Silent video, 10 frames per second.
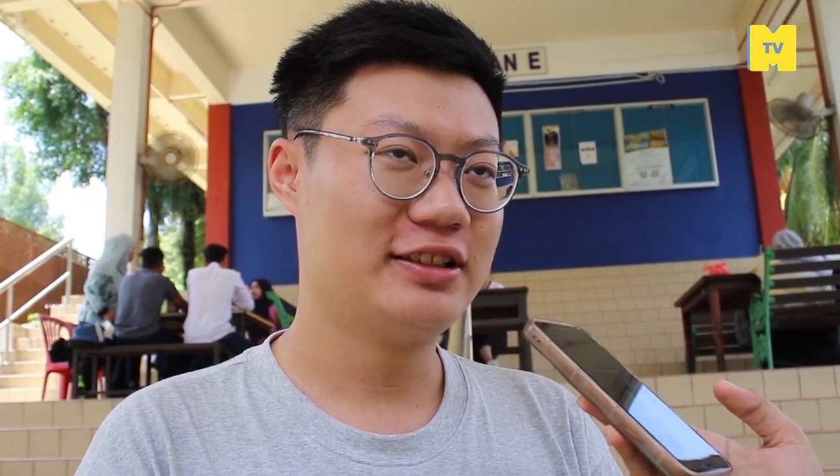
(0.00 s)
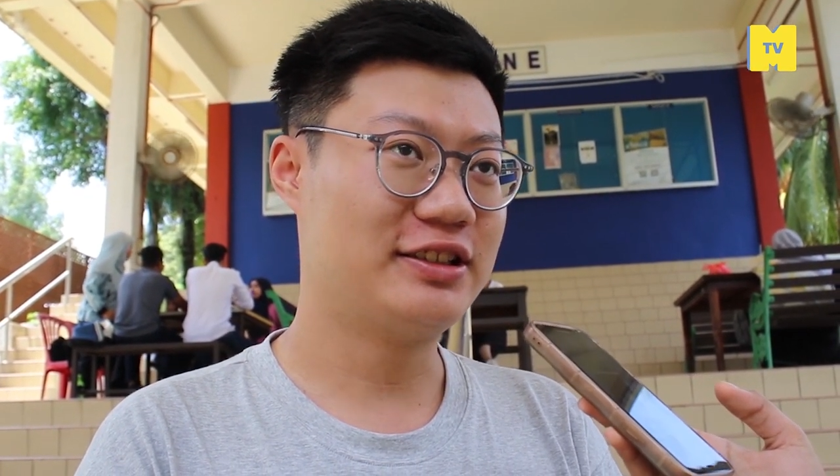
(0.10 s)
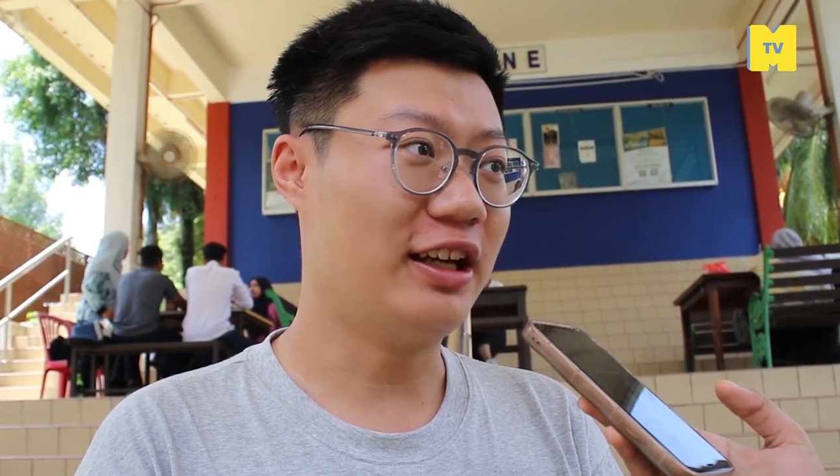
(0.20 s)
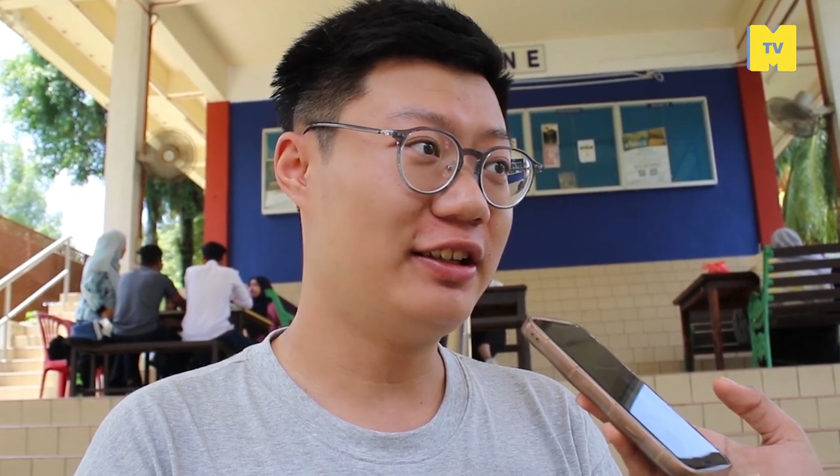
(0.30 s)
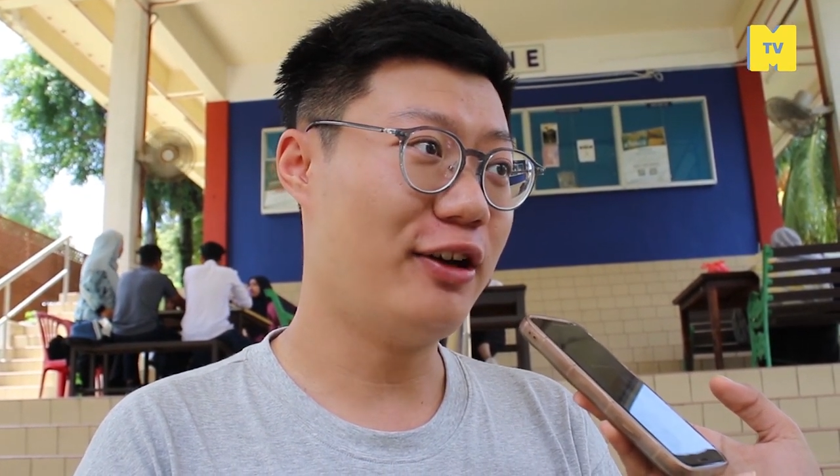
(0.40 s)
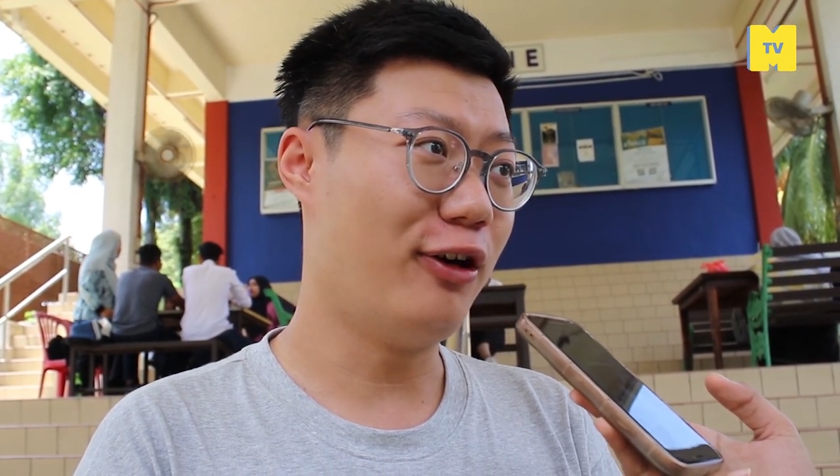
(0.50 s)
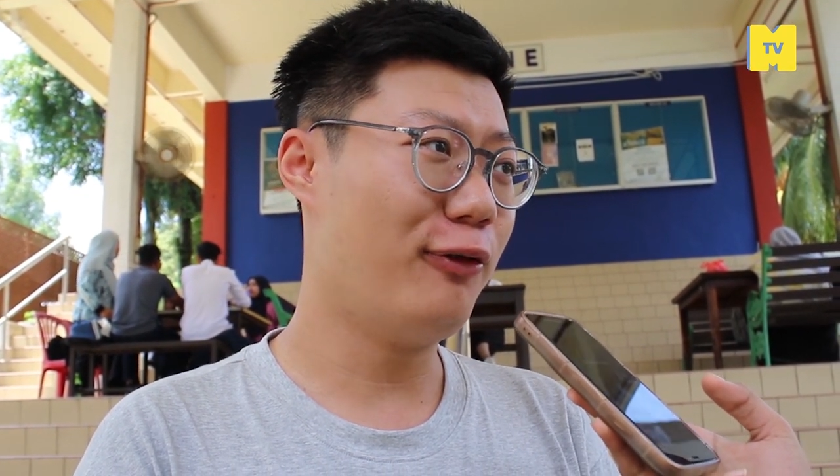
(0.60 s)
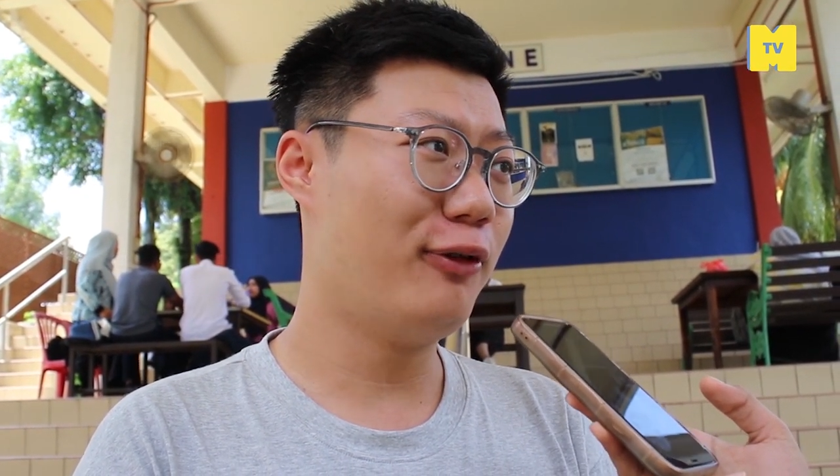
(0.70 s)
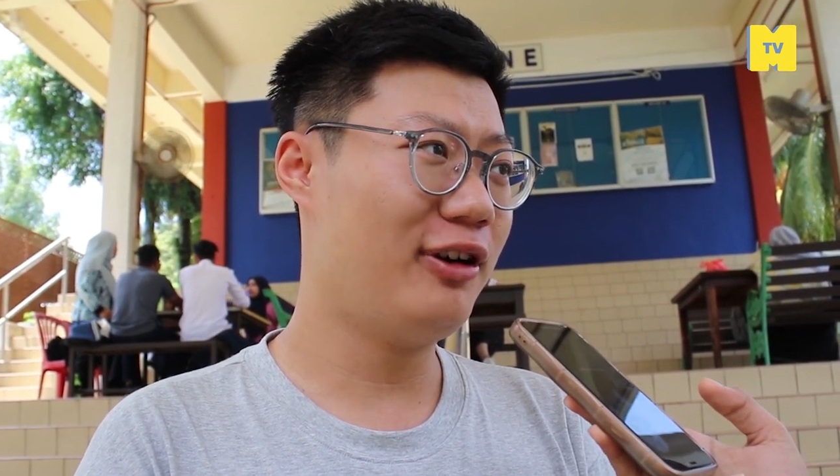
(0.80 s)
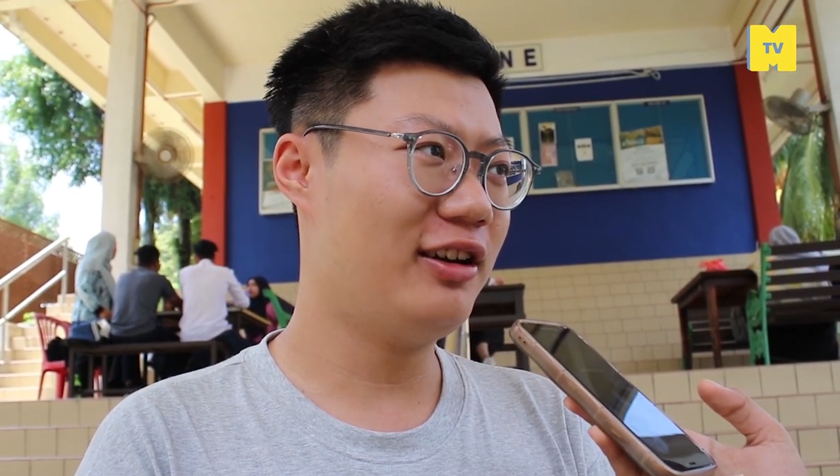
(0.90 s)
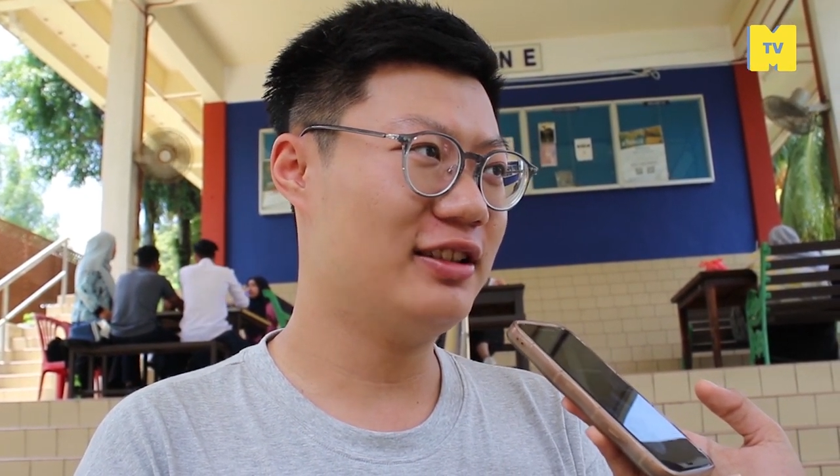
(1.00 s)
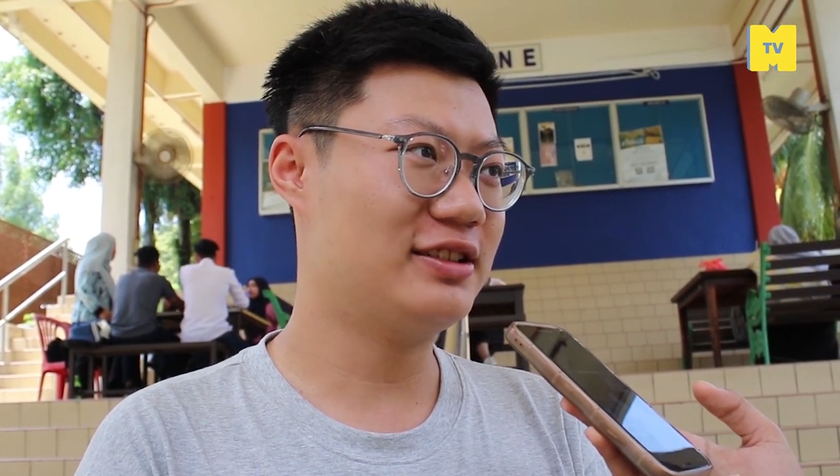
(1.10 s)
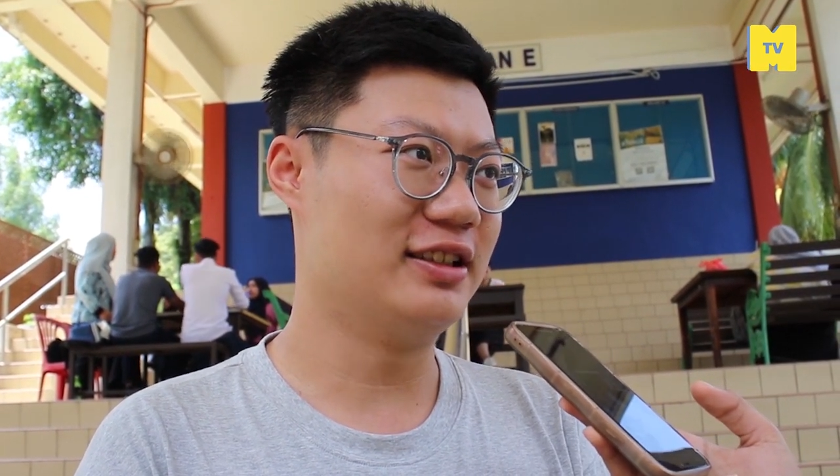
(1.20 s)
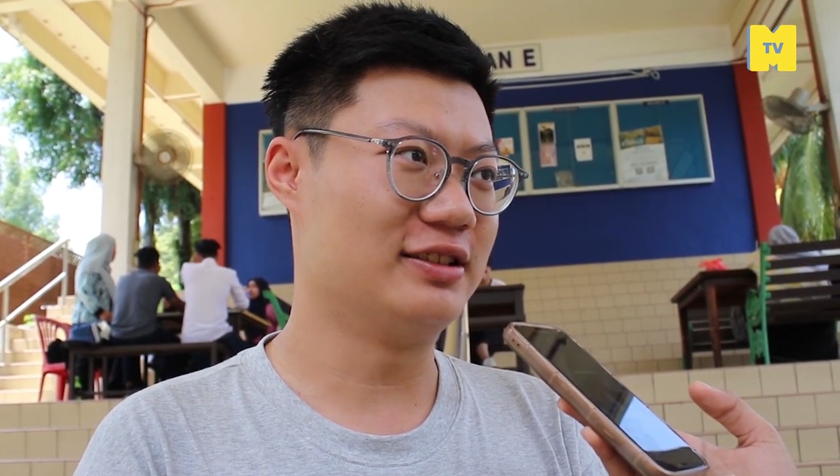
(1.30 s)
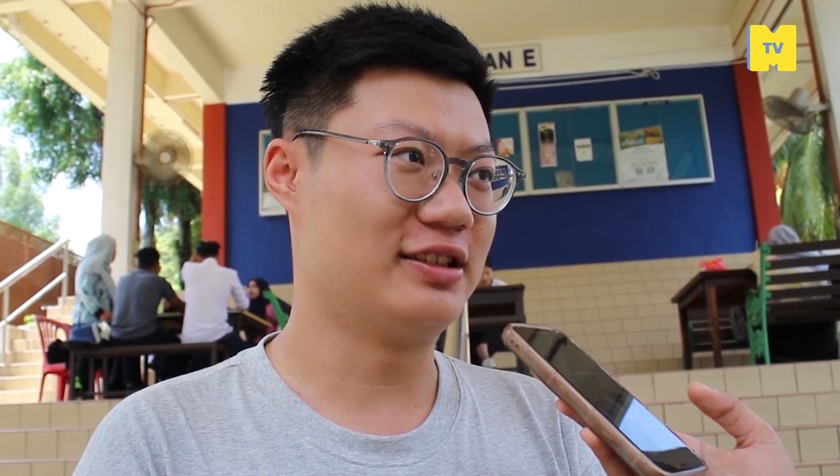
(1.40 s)
study our
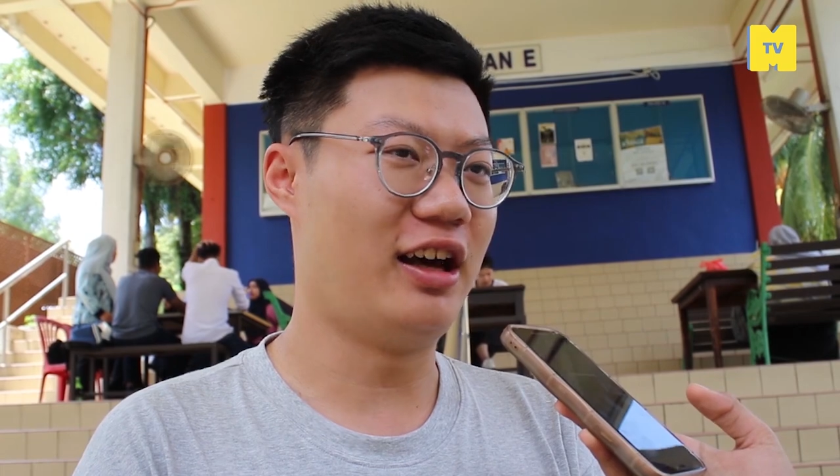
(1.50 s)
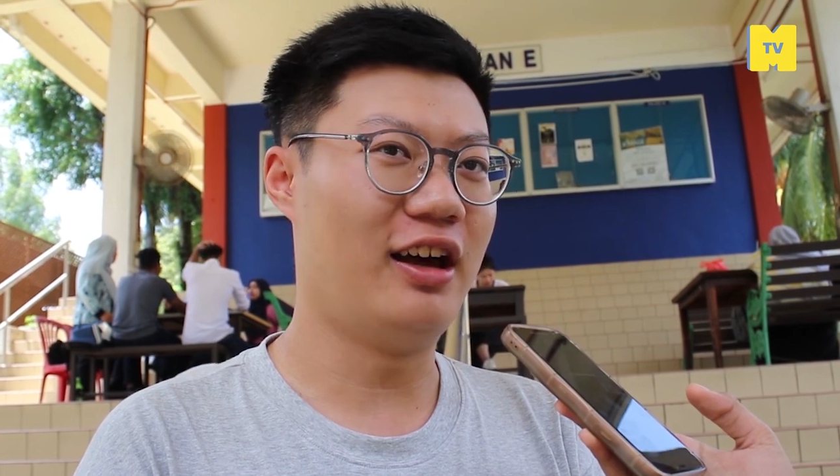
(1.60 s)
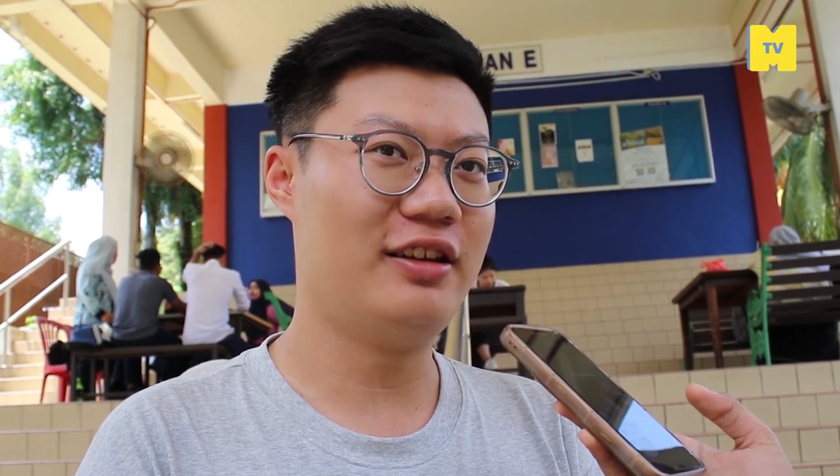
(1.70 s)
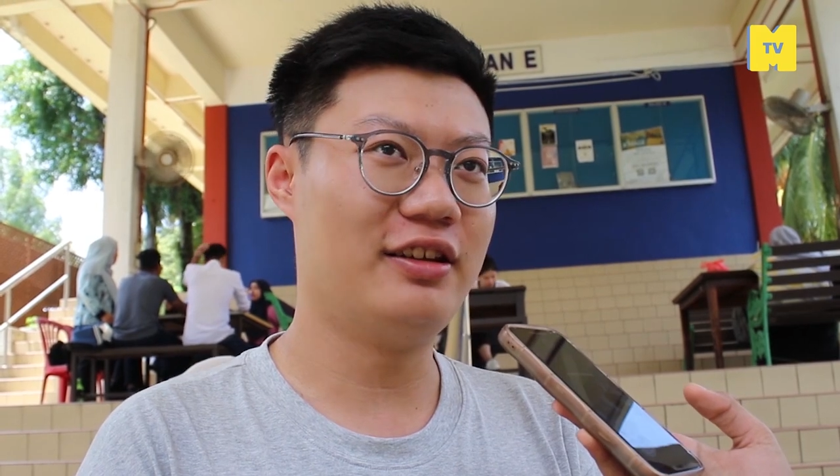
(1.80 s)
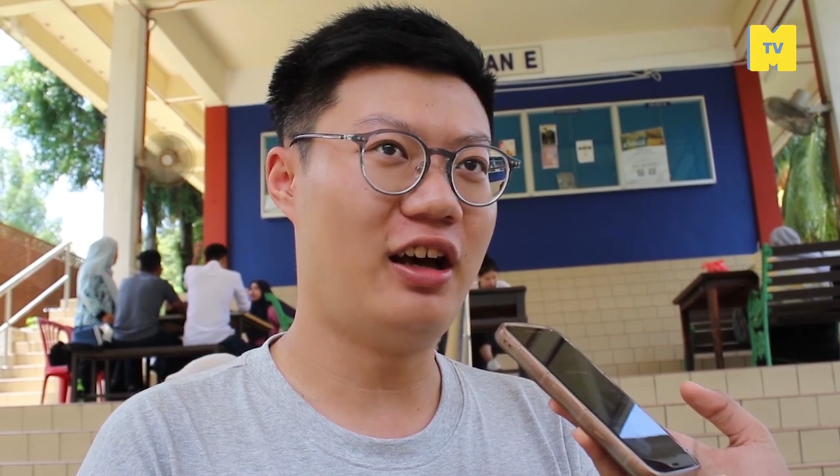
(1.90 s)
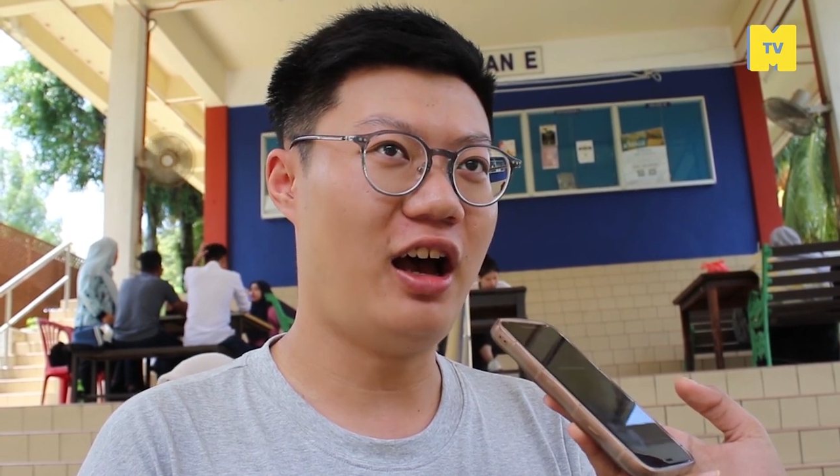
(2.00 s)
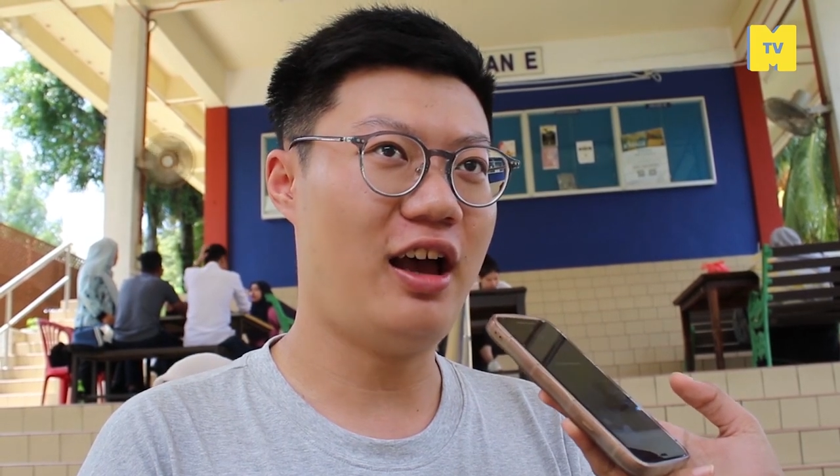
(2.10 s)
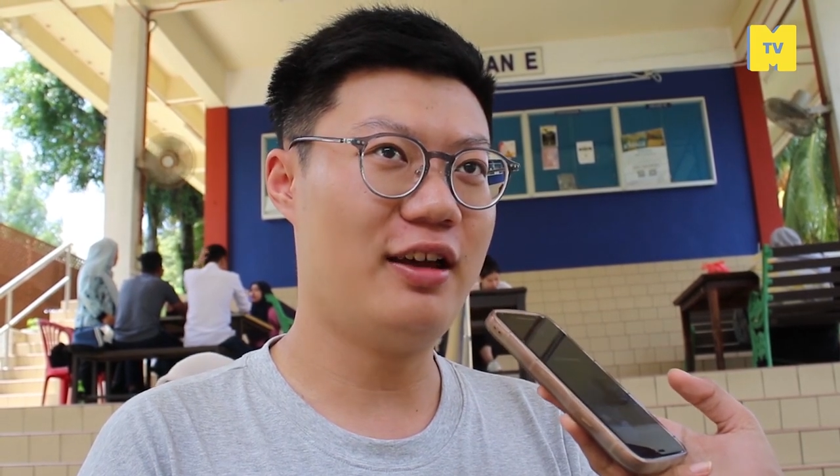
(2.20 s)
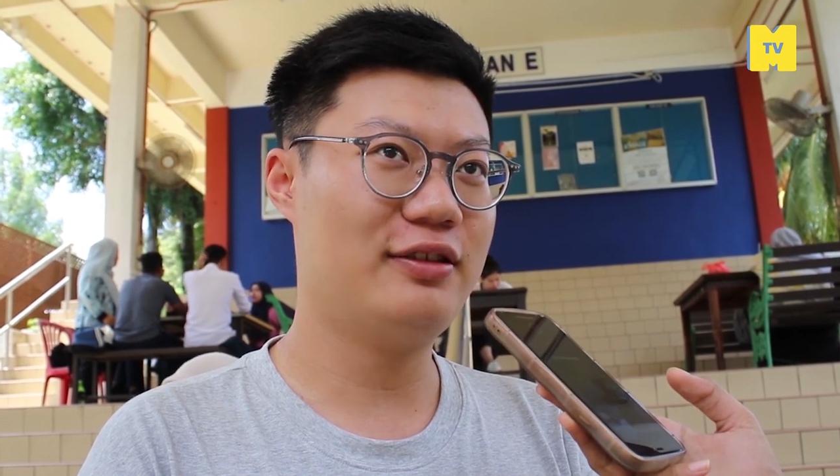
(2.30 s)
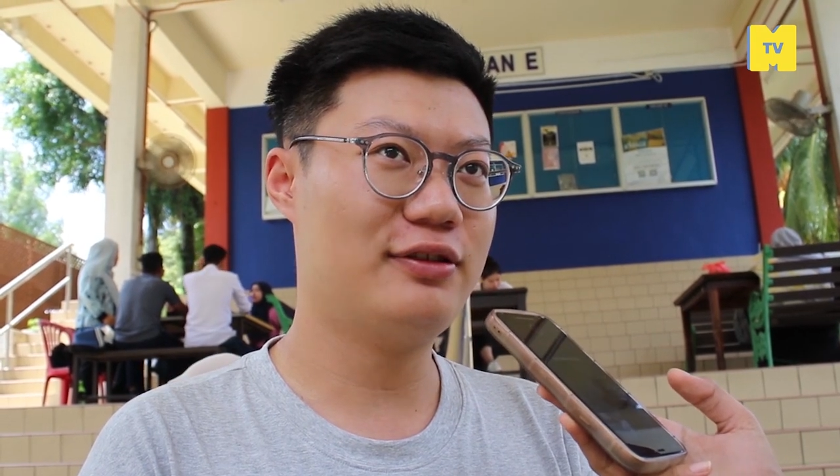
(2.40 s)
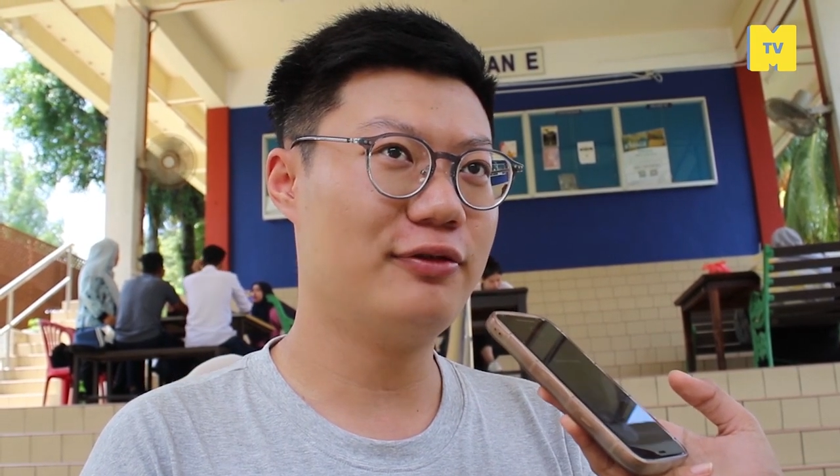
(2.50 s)
lessons and I